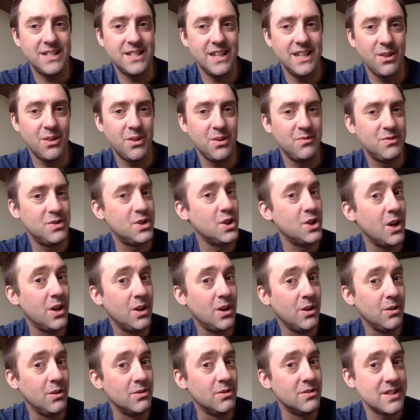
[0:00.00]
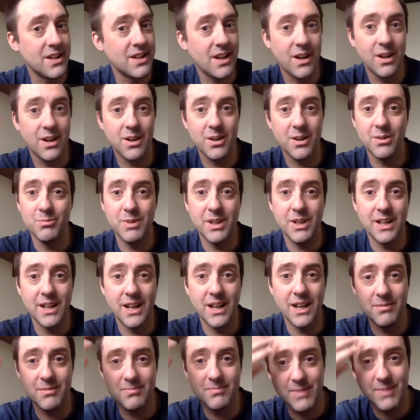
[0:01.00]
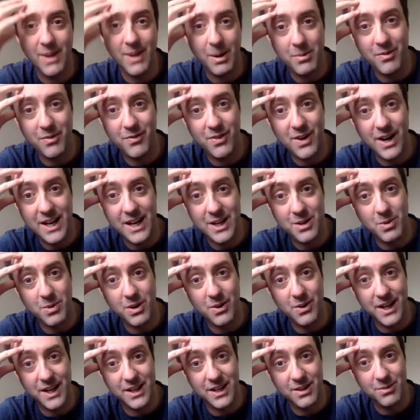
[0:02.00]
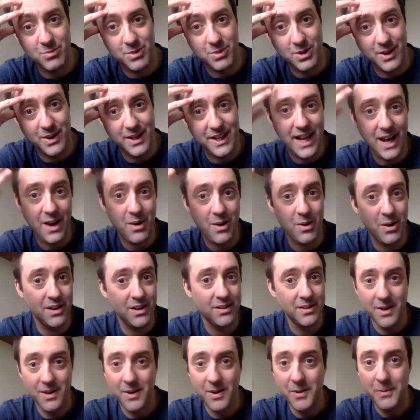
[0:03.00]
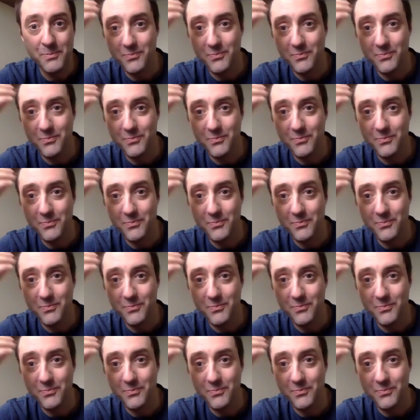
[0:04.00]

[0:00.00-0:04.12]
on the 18th of June. So I'm afraid we're in now